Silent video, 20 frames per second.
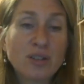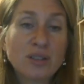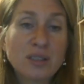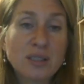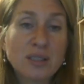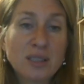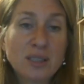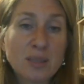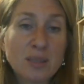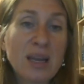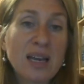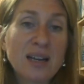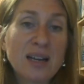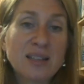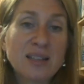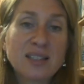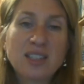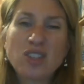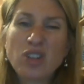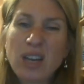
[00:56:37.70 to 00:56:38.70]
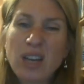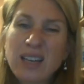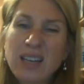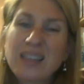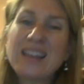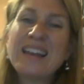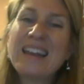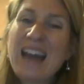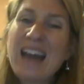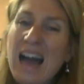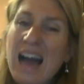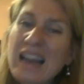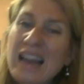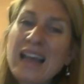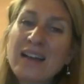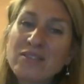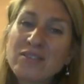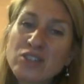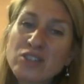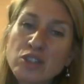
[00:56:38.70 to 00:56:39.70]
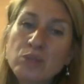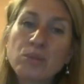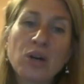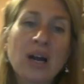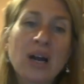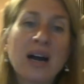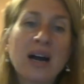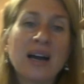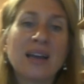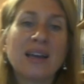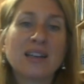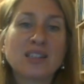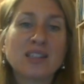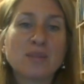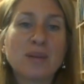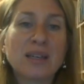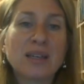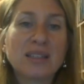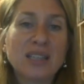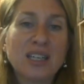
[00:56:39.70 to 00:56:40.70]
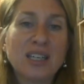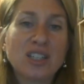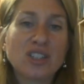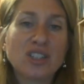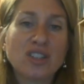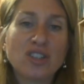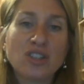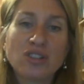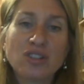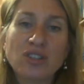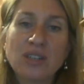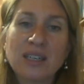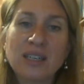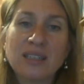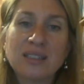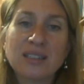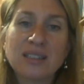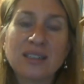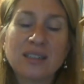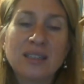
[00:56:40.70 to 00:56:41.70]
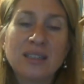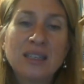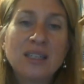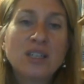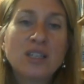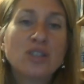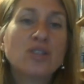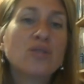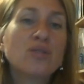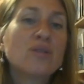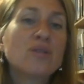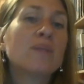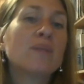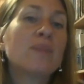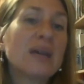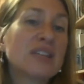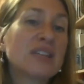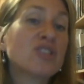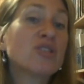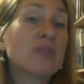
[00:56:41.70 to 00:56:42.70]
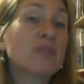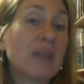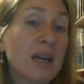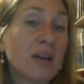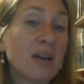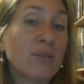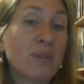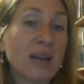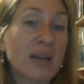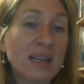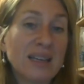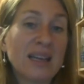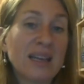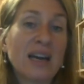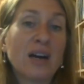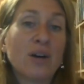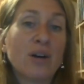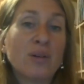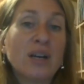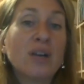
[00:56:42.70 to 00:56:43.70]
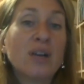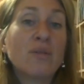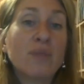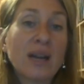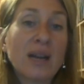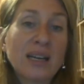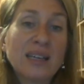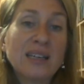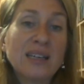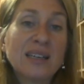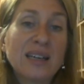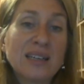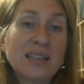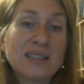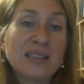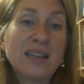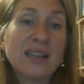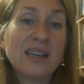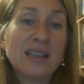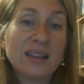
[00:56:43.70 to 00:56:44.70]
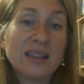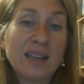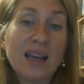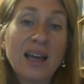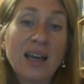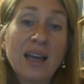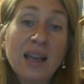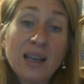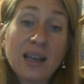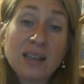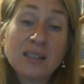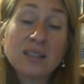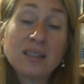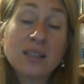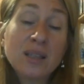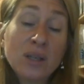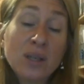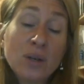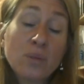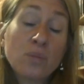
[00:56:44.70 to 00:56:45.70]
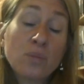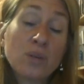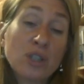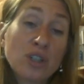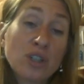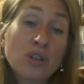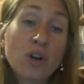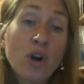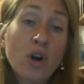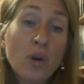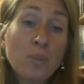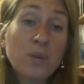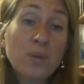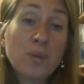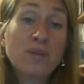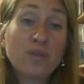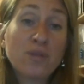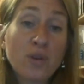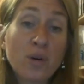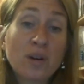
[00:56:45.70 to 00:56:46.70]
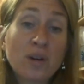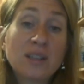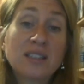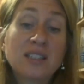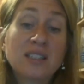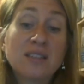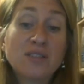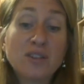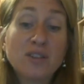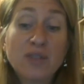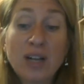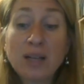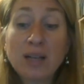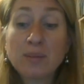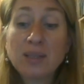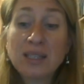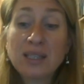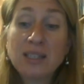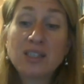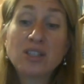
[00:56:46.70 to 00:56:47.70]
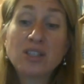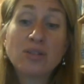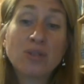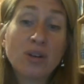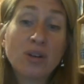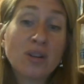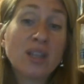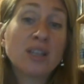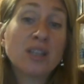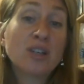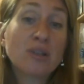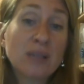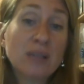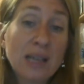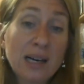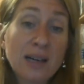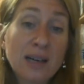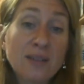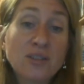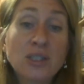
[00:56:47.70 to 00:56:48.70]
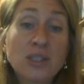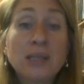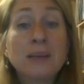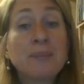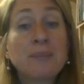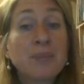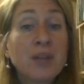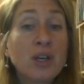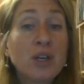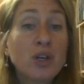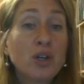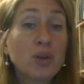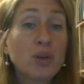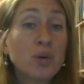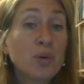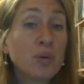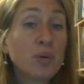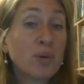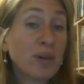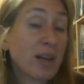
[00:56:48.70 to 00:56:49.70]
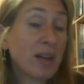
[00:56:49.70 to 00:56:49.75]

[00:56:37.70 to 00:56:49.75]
demands, and try to not have super high expectations. You're trying to do the best you can right now and recognize that in the end, what you're hoping for is to develop kids who know that they're loved, who've